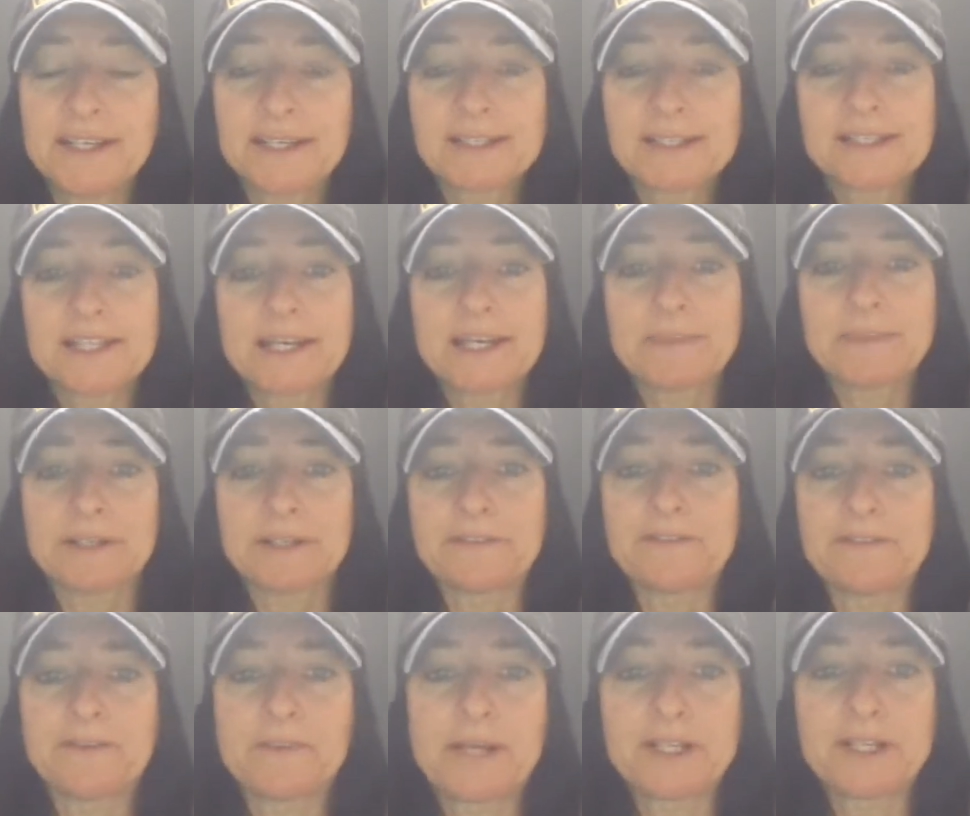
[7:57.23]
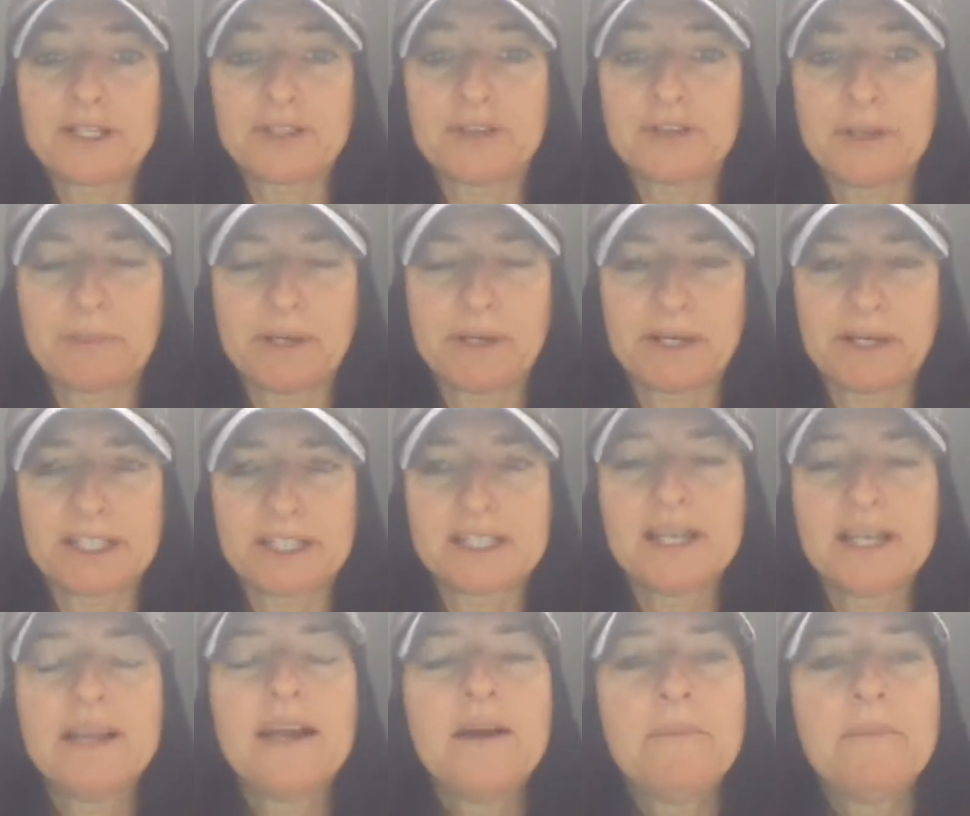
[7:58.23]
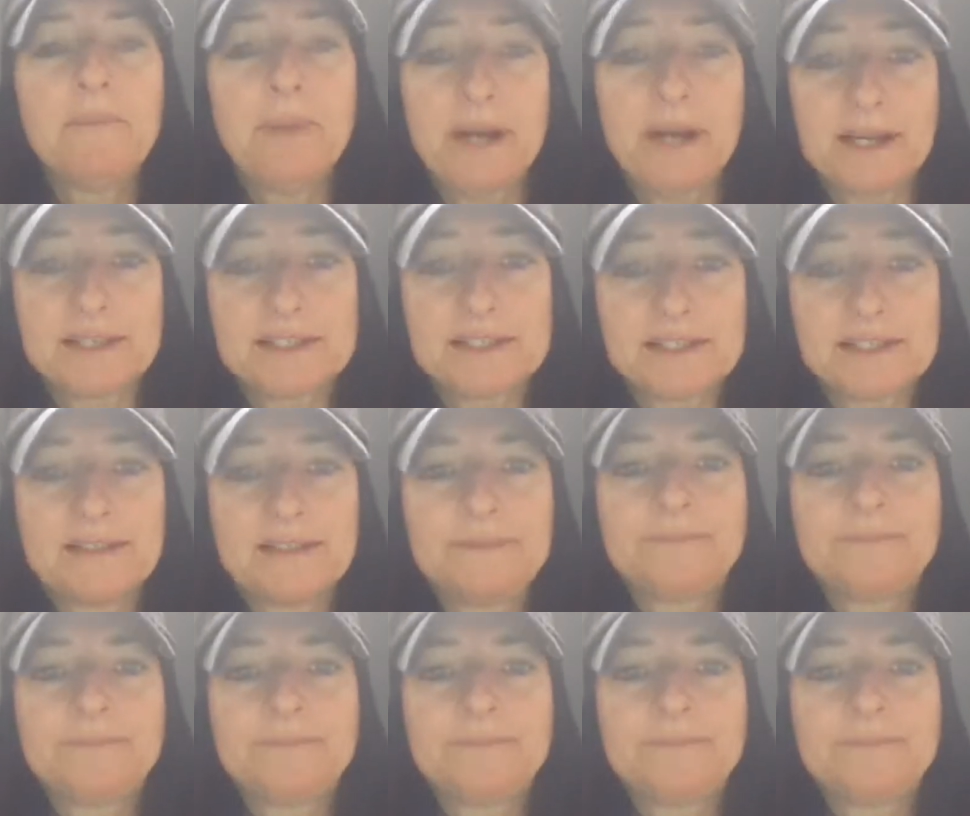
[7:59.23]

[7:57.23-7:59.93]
excitement for bachelorette parties. But